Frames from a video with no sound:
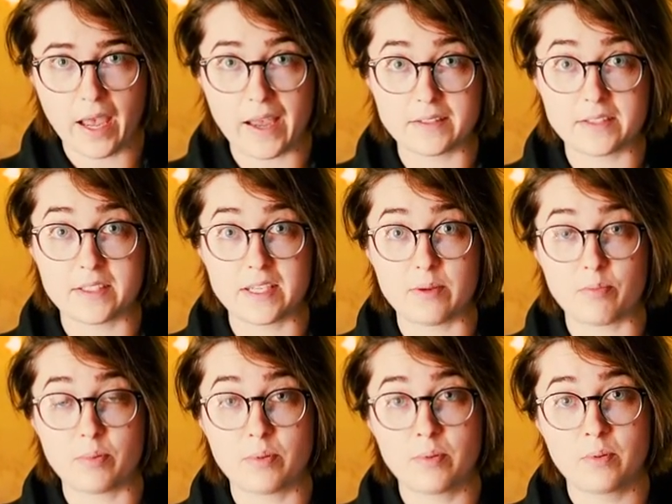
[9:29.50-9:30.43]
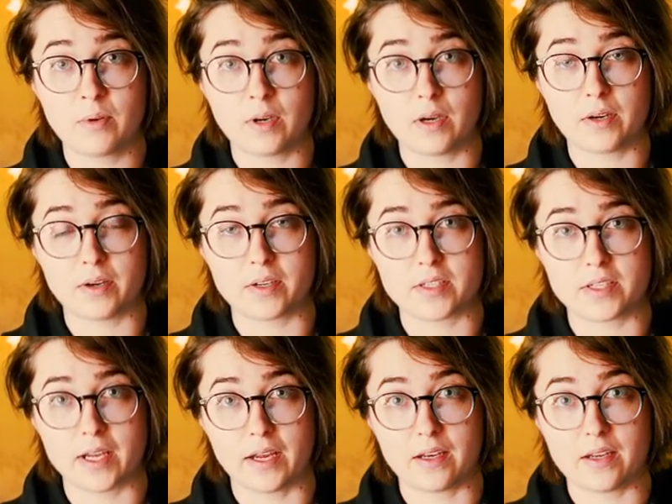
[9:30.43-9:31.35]
and deep
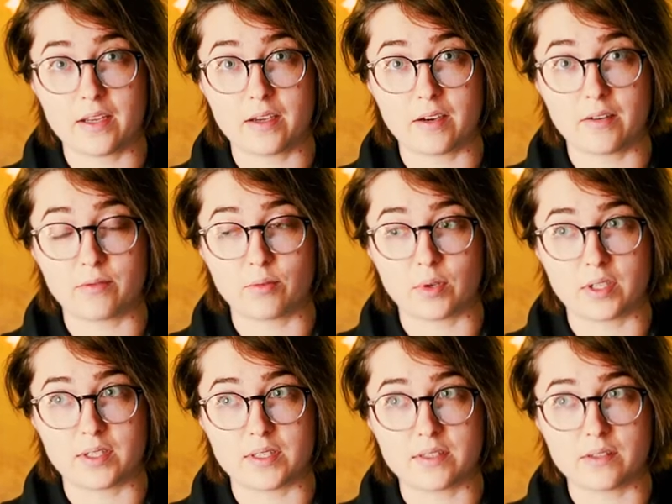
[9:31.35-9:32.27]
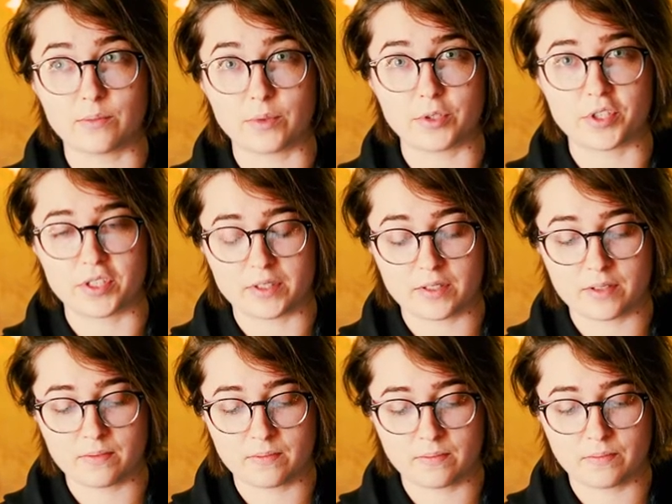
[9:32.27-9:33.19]
understanding of one's
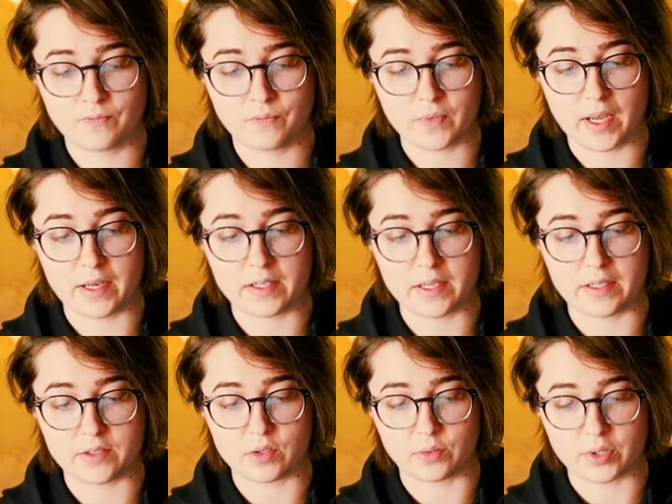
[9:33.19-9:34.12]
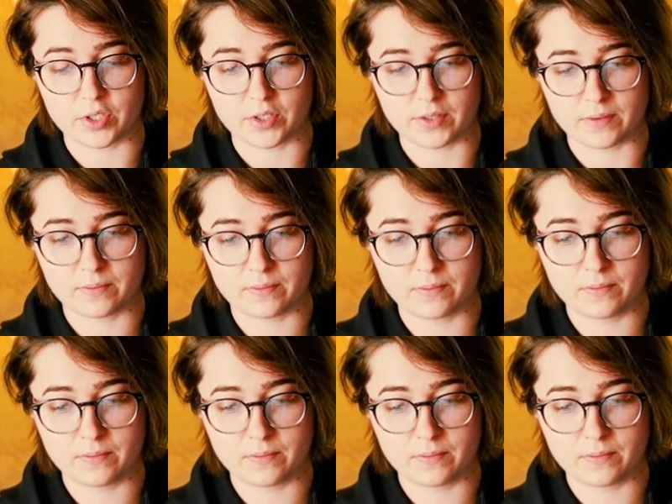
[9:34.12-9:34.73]
emotions and intuition.